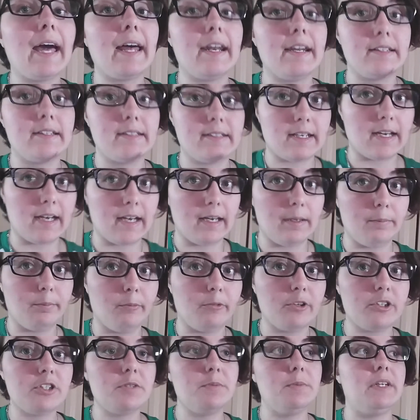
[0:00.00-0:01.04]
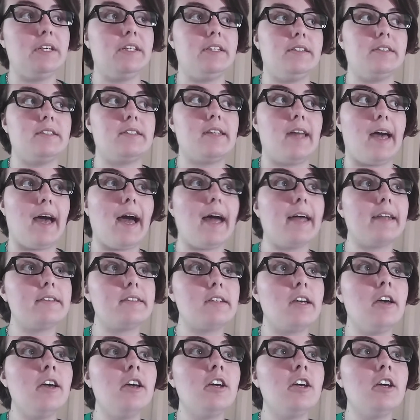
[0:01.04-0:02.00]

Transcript: at a time, which means that